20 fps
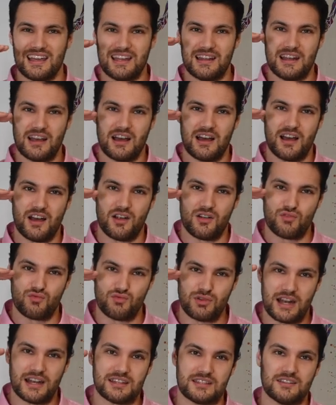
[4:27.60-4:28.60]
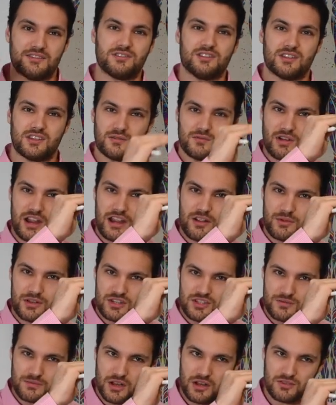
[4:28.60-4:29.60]
it, uh, relative to the rate at
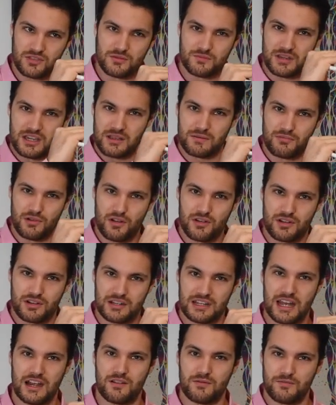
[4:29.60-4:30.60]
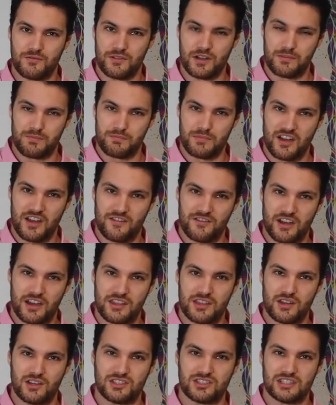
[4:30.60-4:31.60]
which the bones are being broken down by, by,
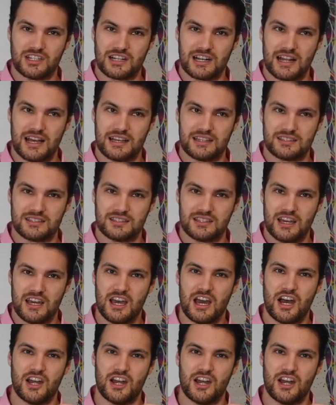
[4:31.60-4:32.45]
by the osteoclasts.